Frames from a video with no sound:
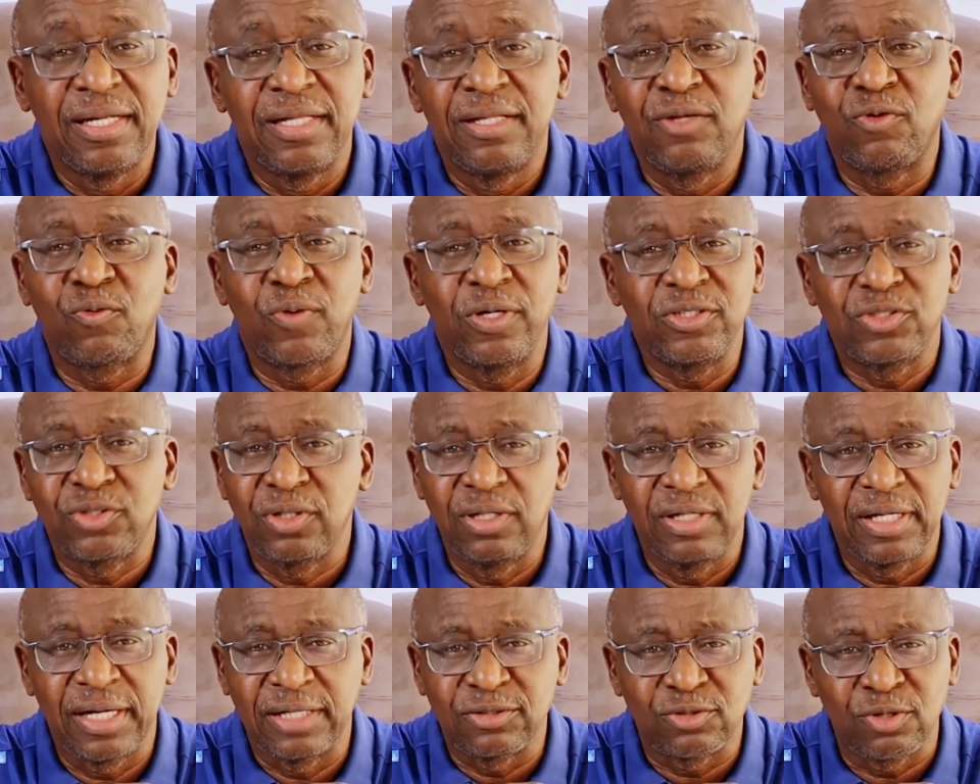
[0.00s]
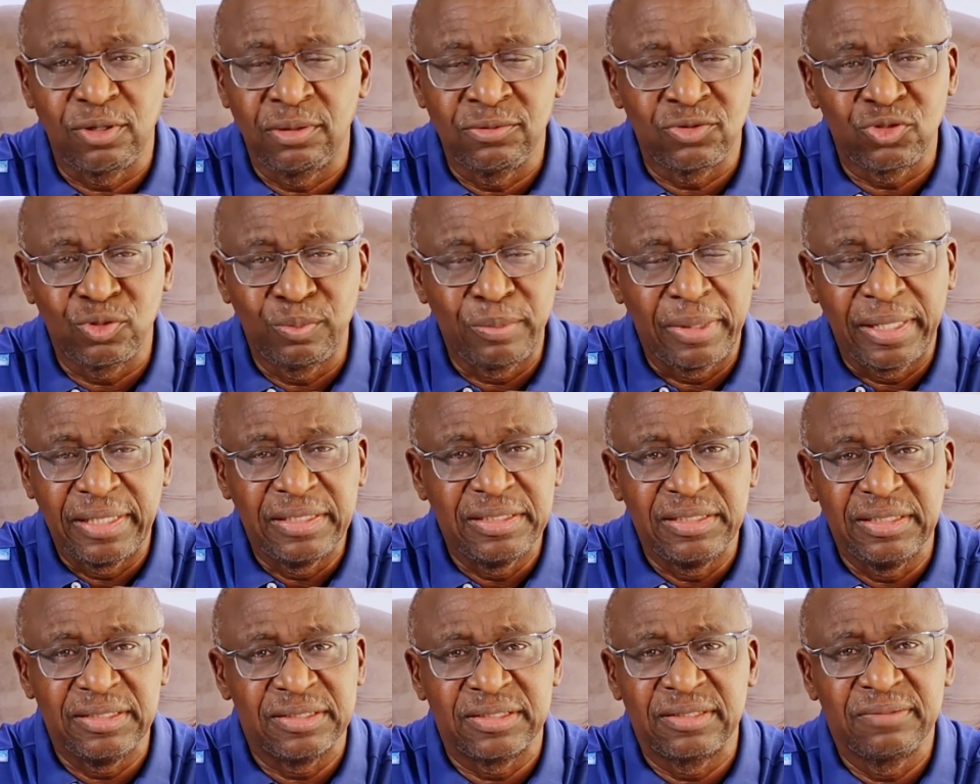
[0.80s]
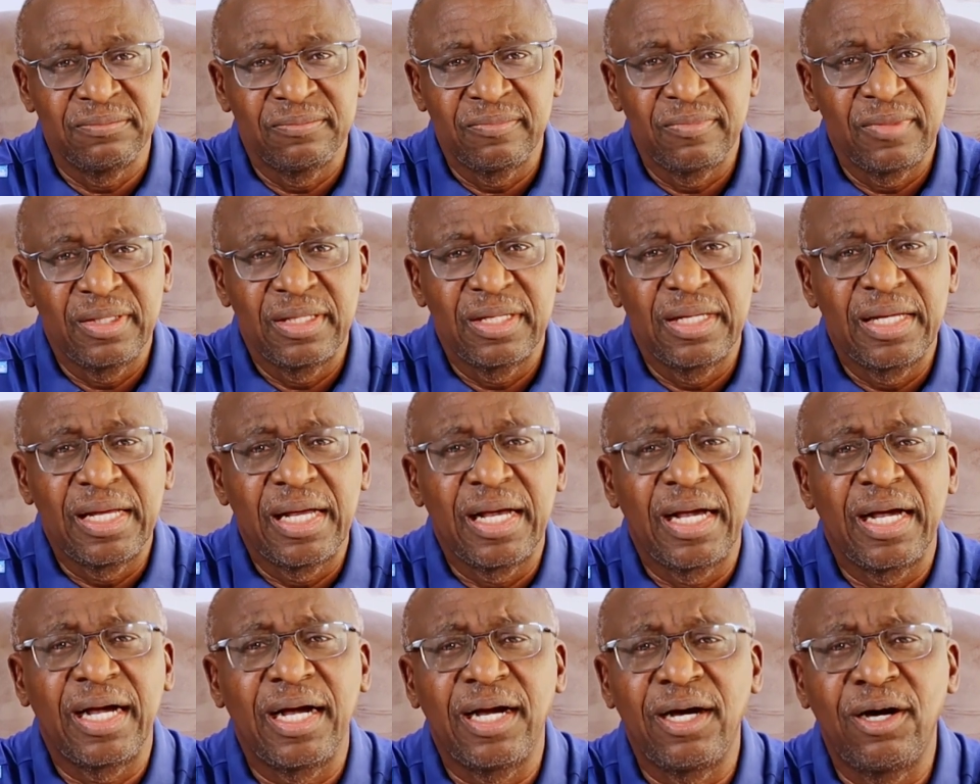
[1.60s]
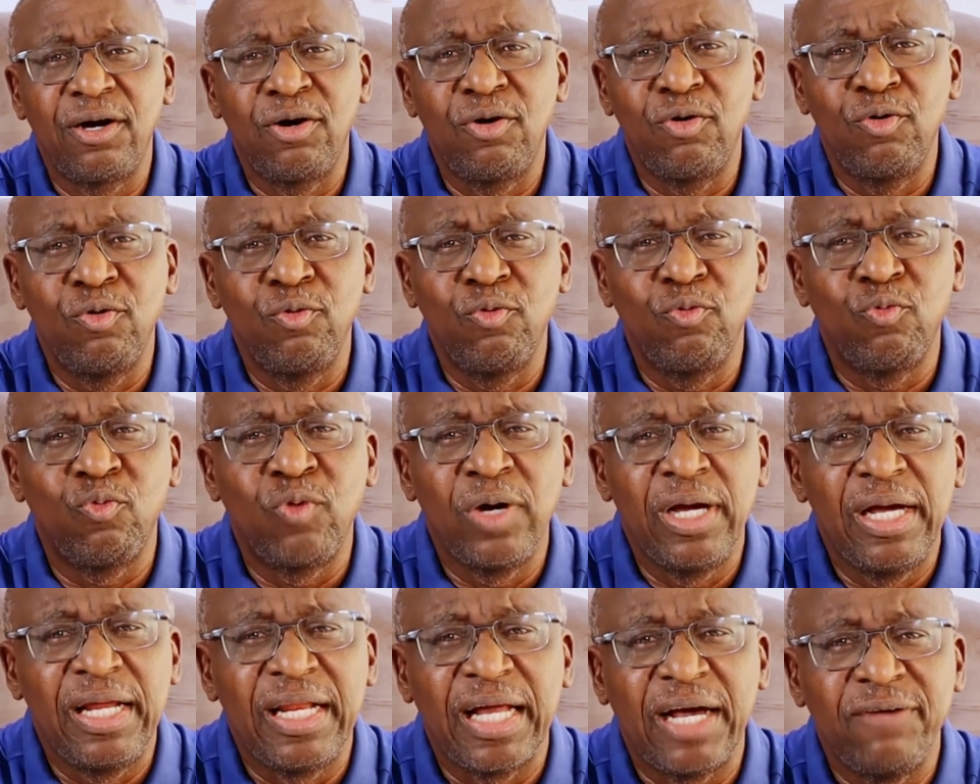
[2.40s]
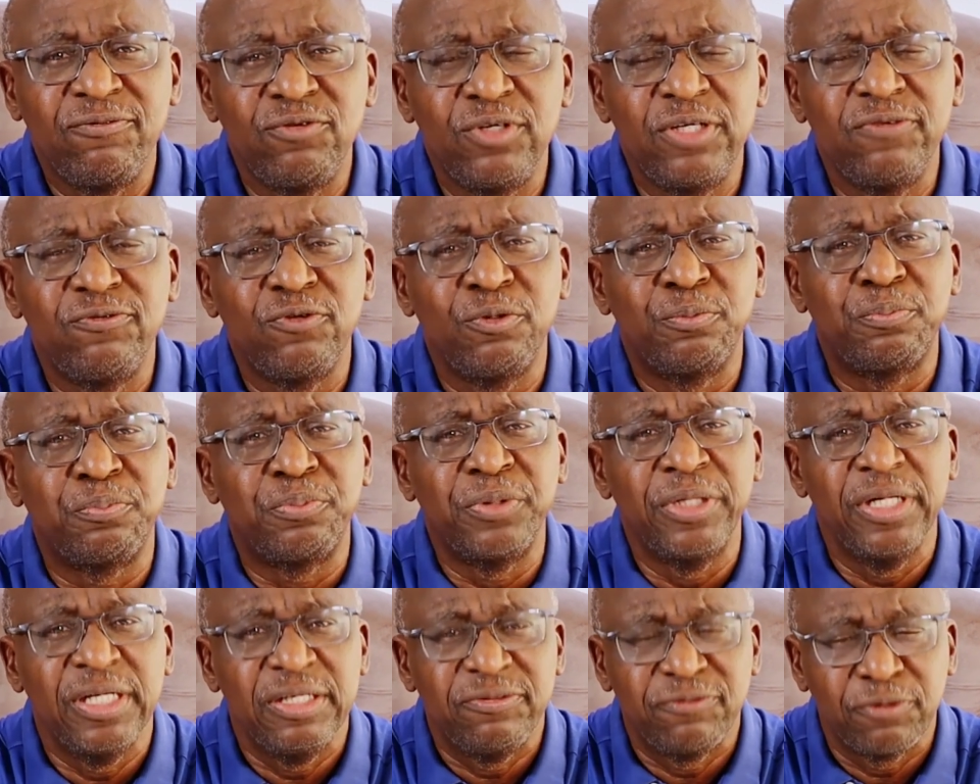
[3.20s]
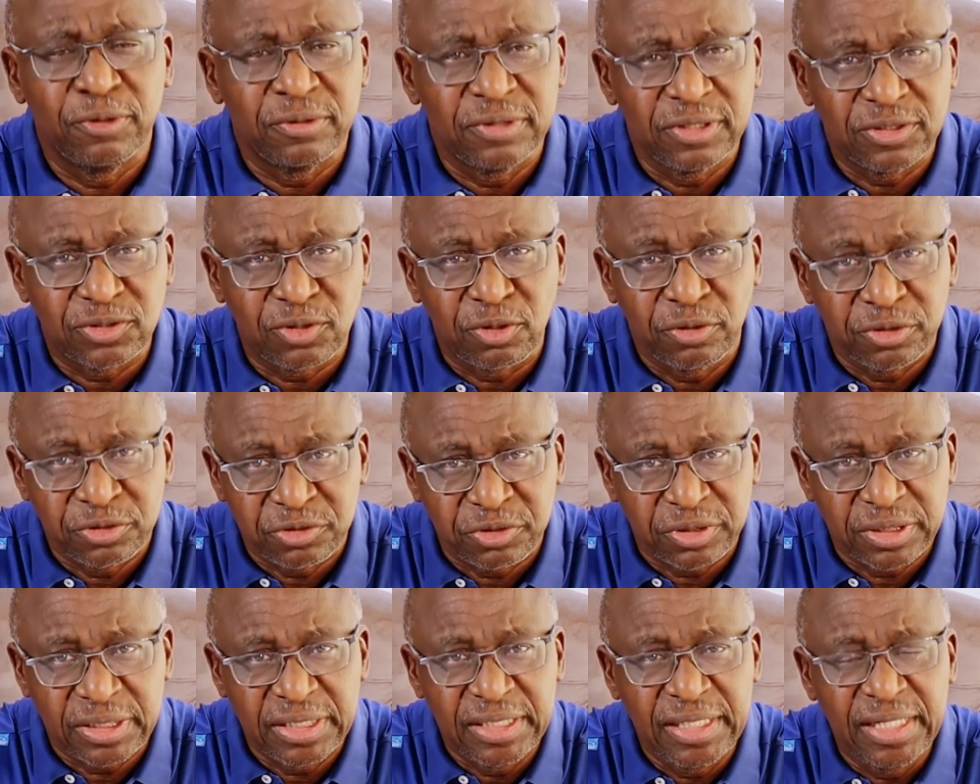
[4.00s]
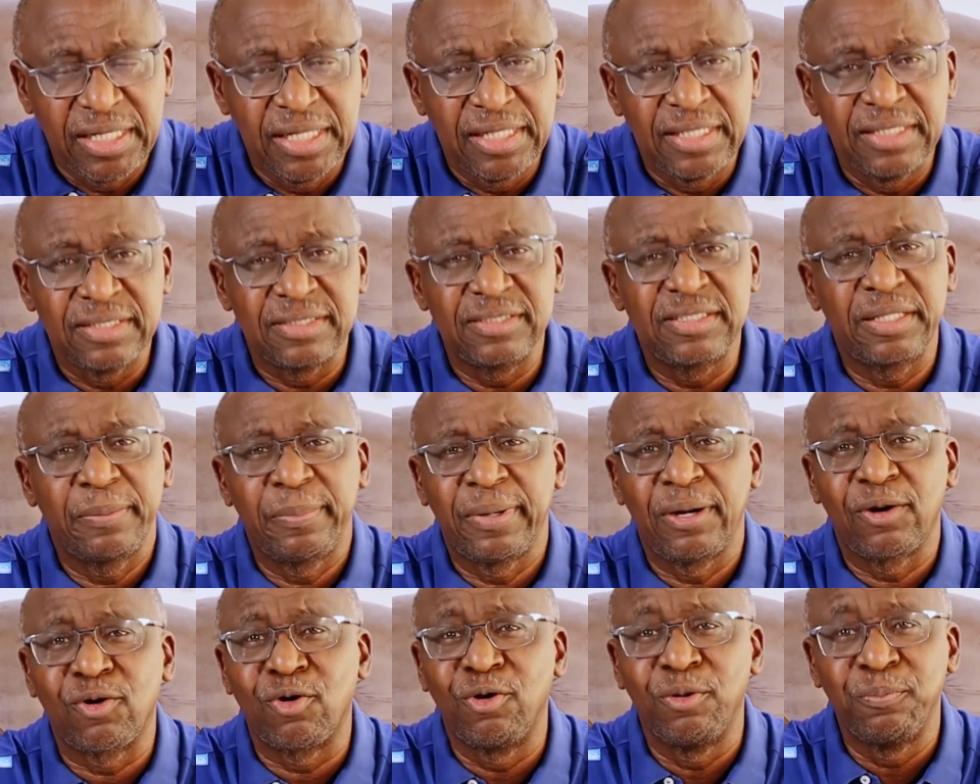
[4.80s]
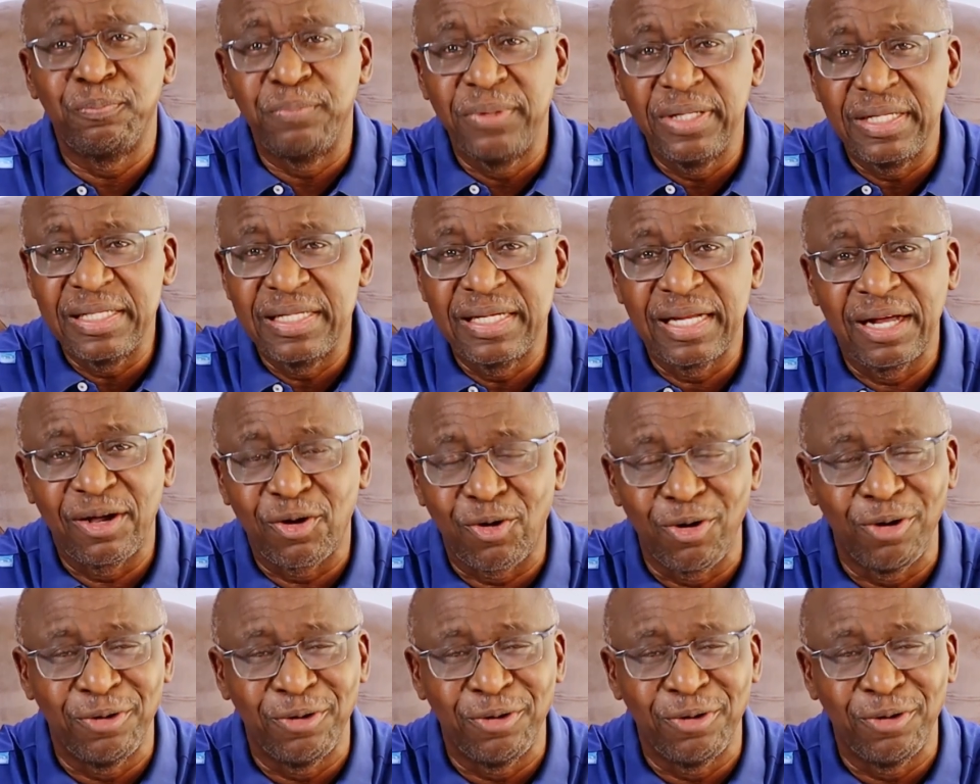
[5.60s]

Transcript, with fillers: the question that comes to mind is how well have you even prayed for this country? Is this about complaining and